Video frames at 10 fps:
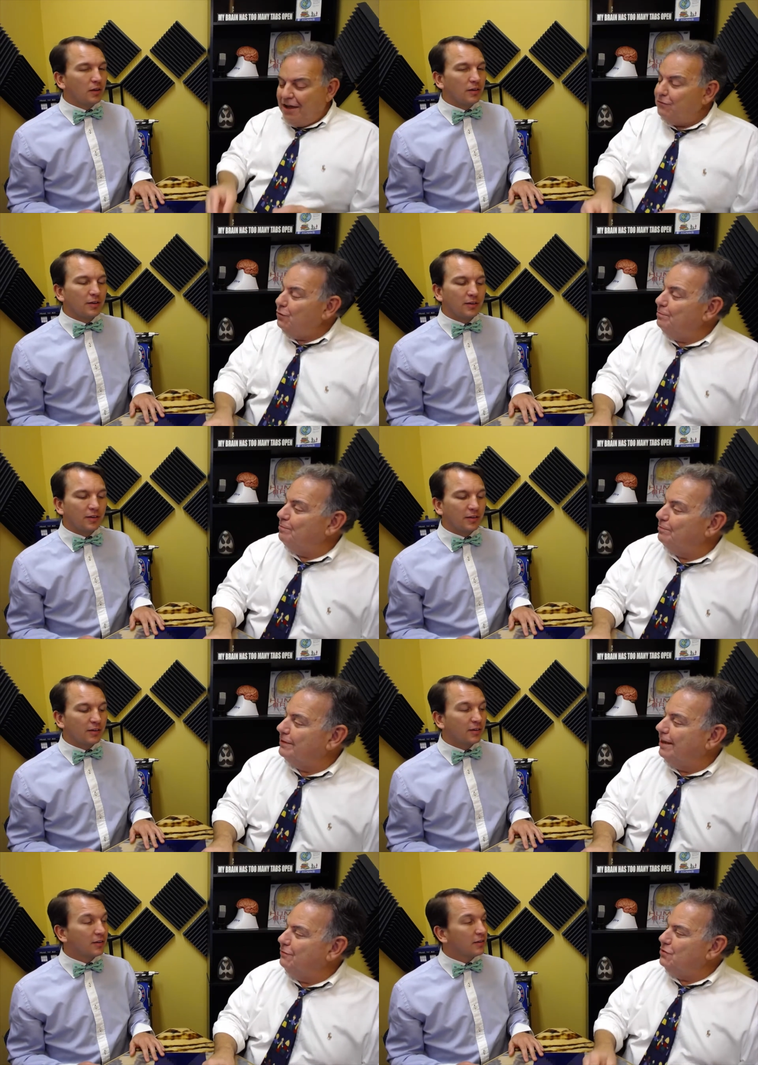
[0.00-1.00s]
Speaker 1: Have you
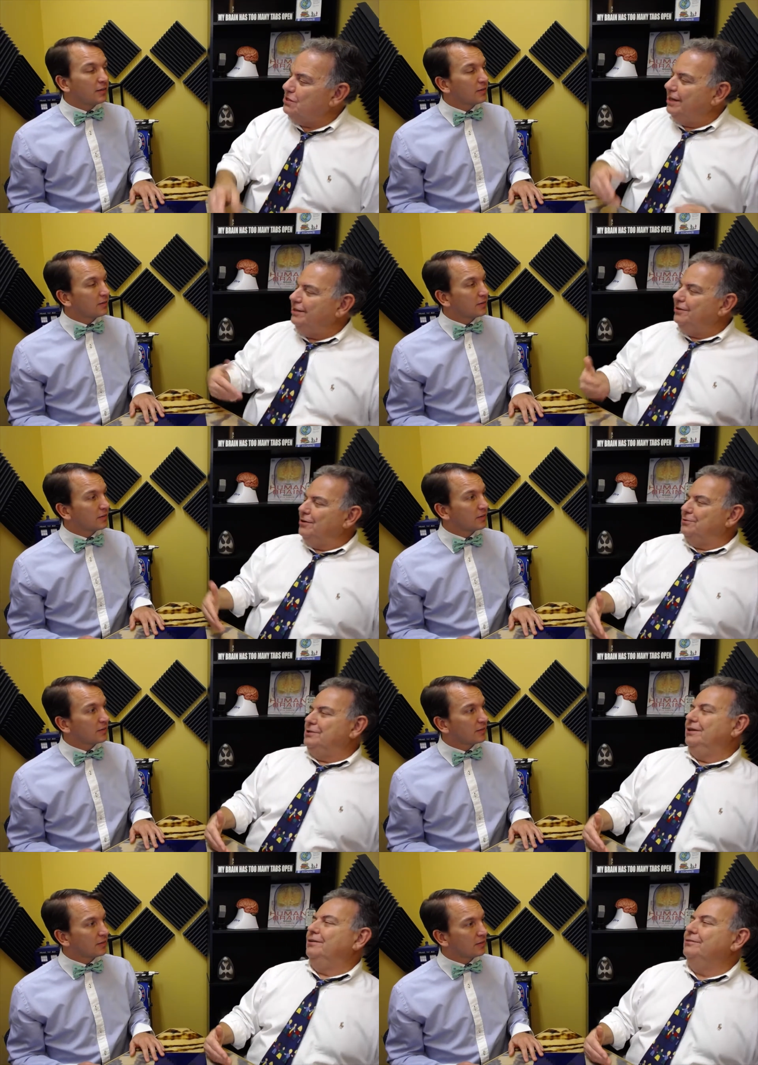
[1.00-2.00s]
have you stayed in a
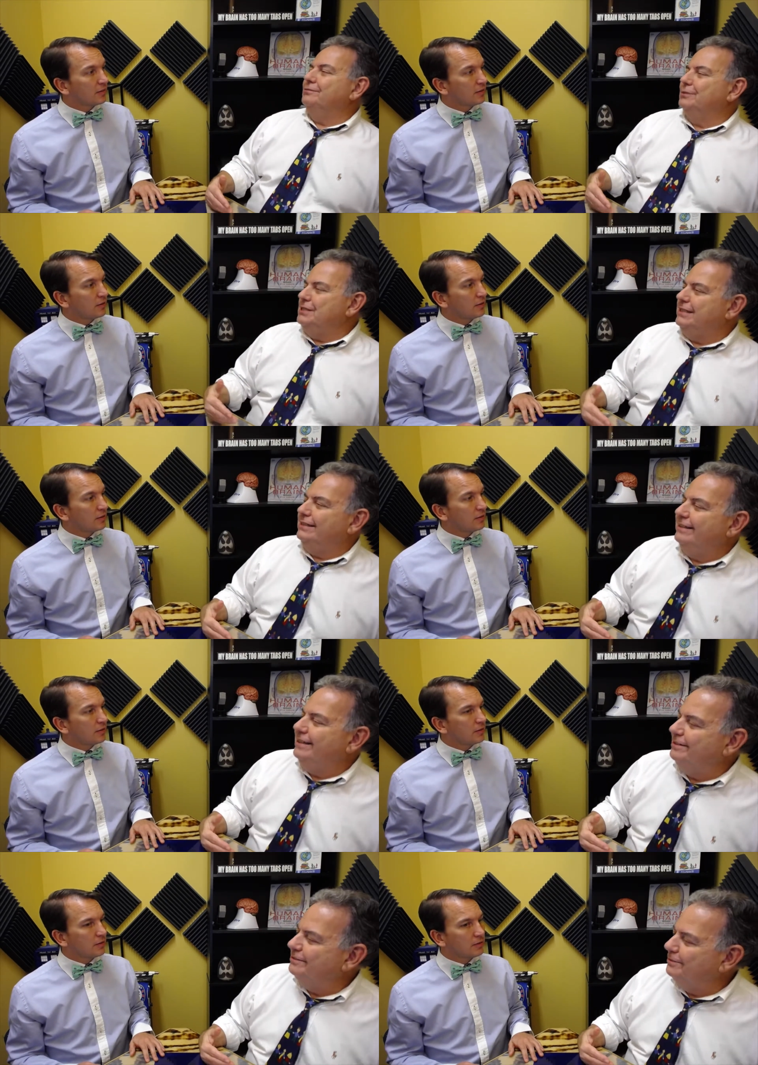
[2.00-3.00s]
hotel
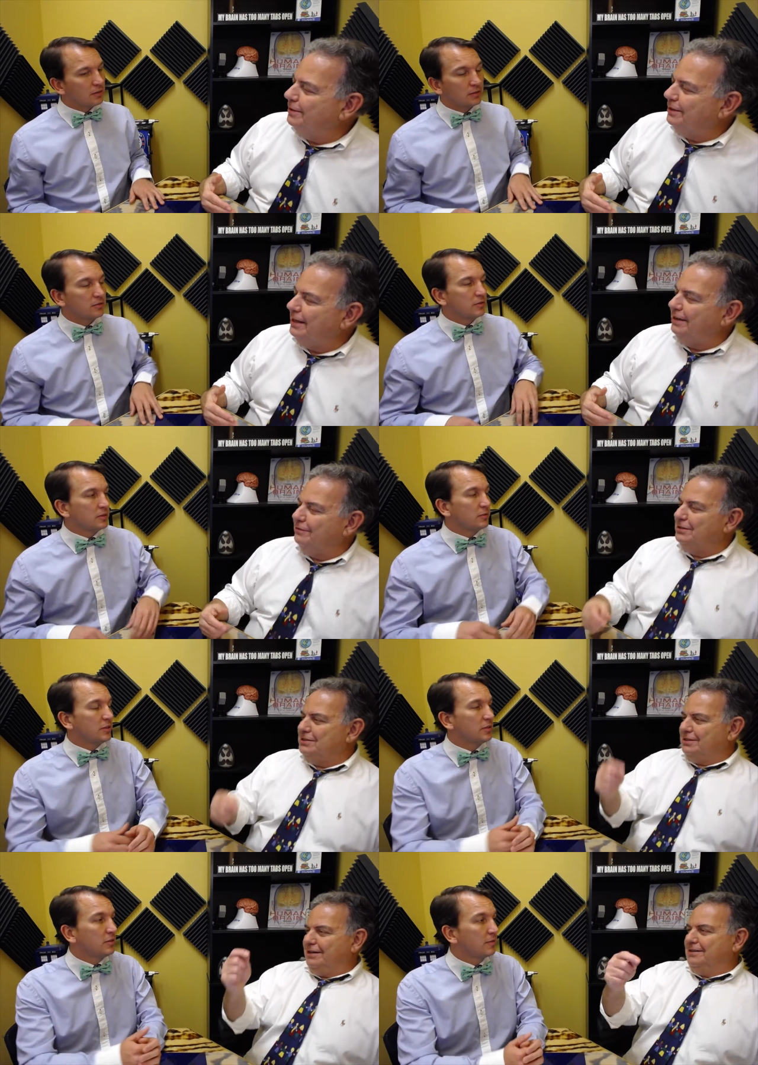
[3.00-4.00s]
recently where they have these
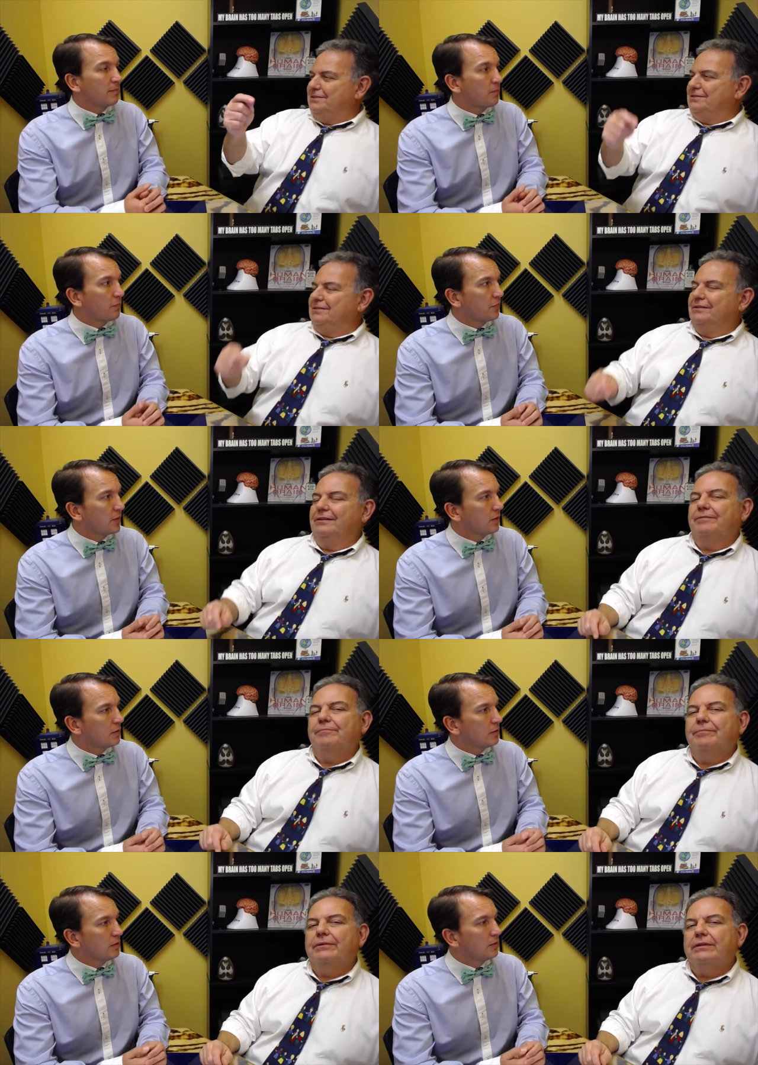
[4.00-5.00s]
signs um,
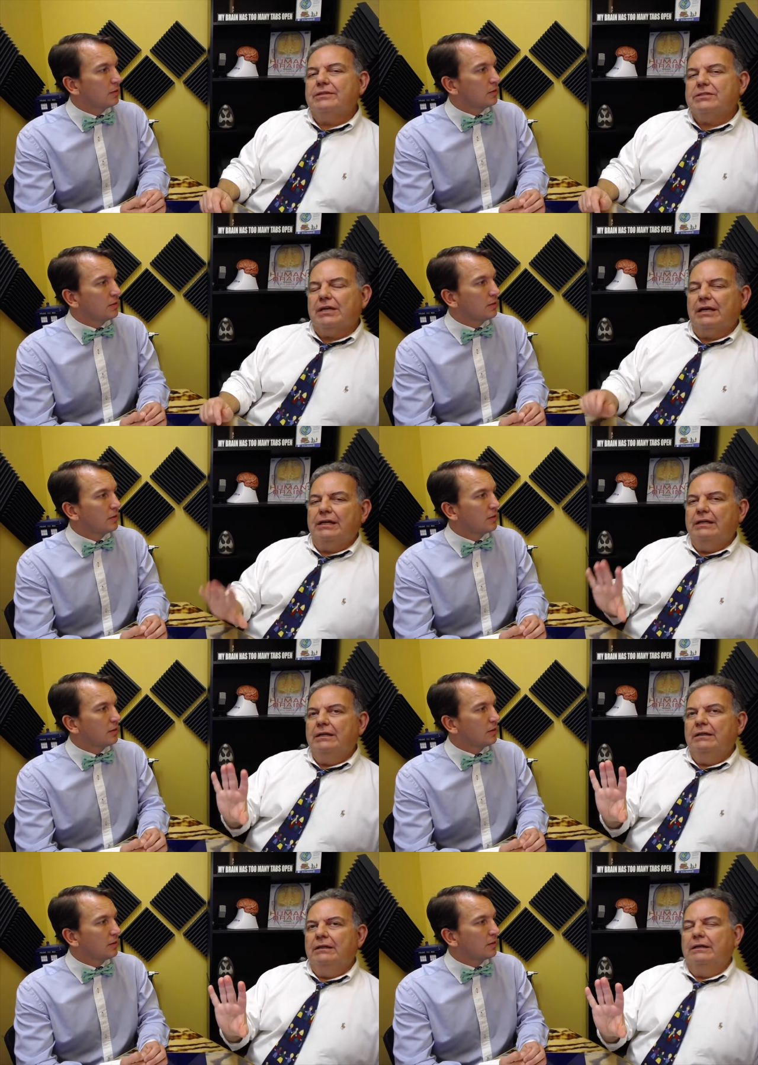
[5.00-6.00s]
that say,
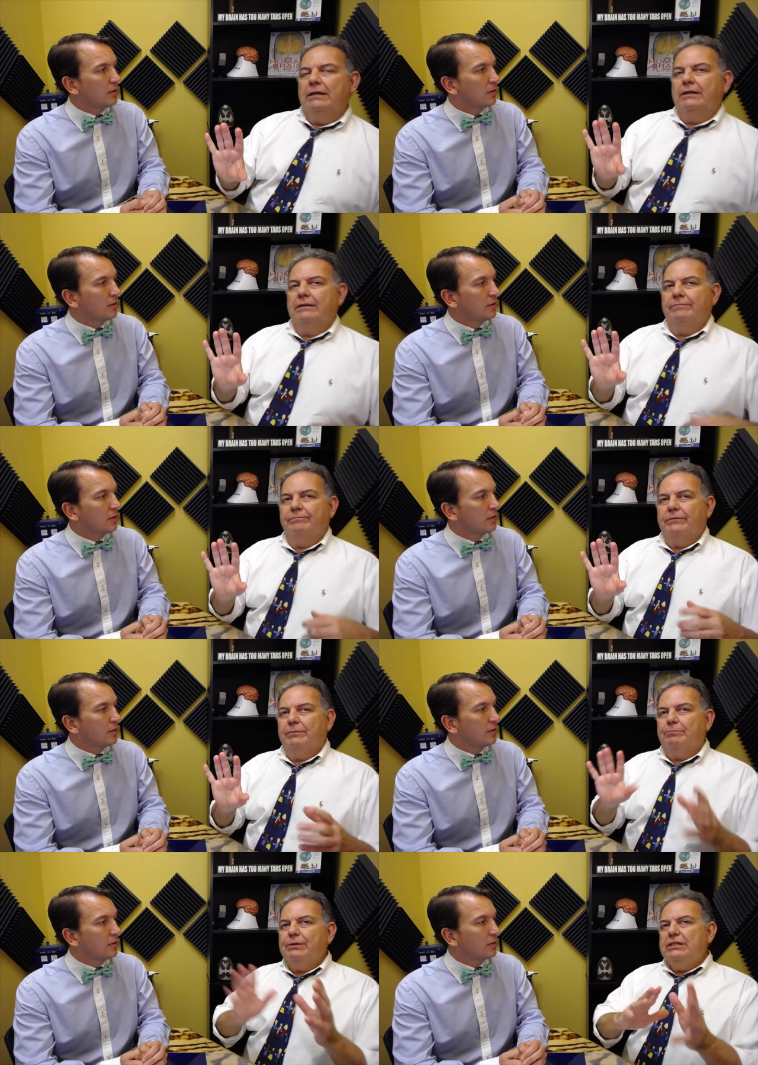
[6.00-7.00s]
um,
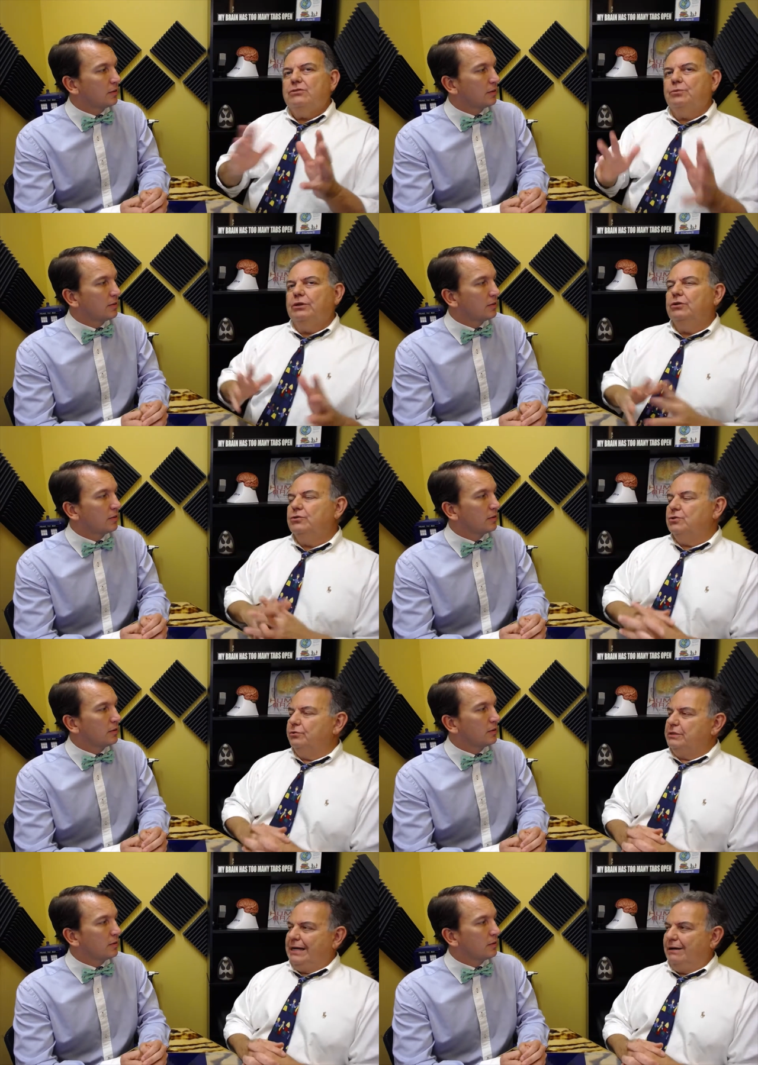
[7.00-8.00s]
"Please reuse your
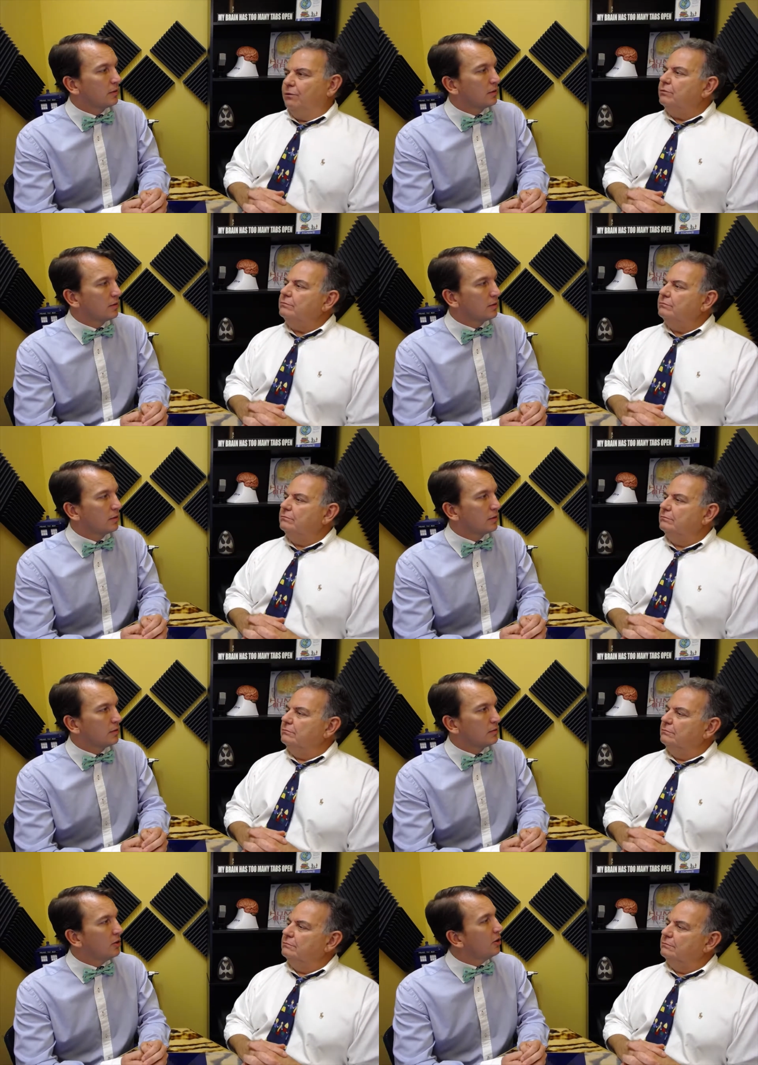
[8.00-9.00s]
towel"?
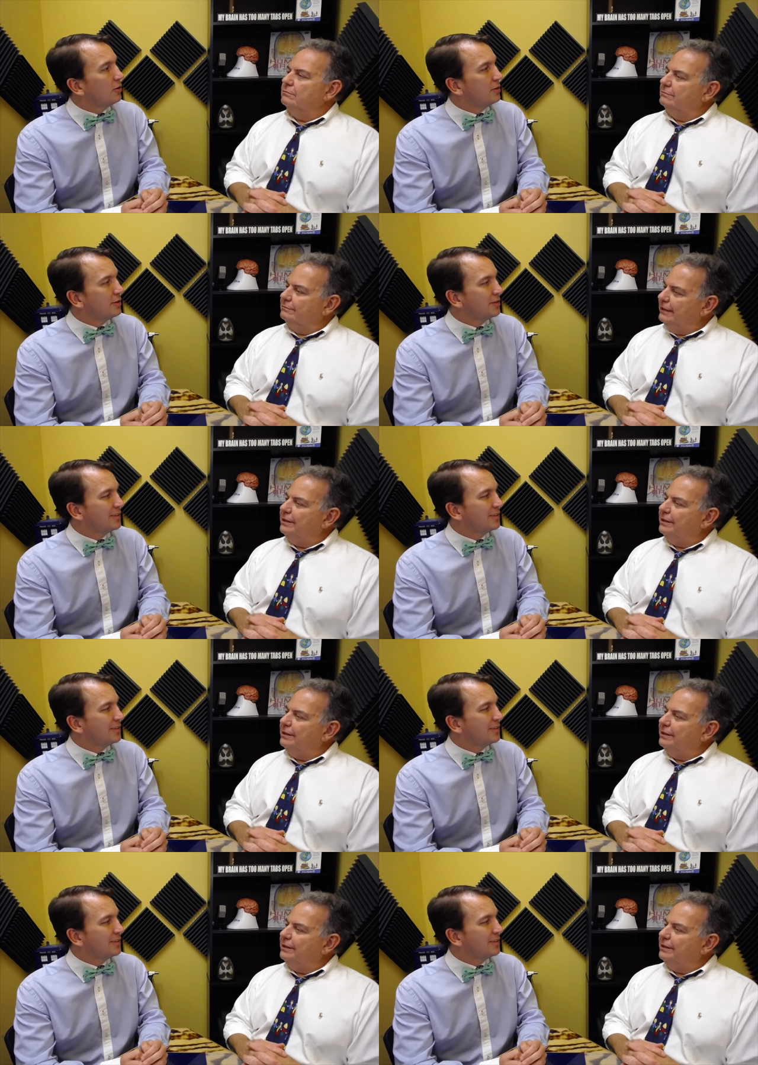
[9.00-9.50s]
No. Yeah,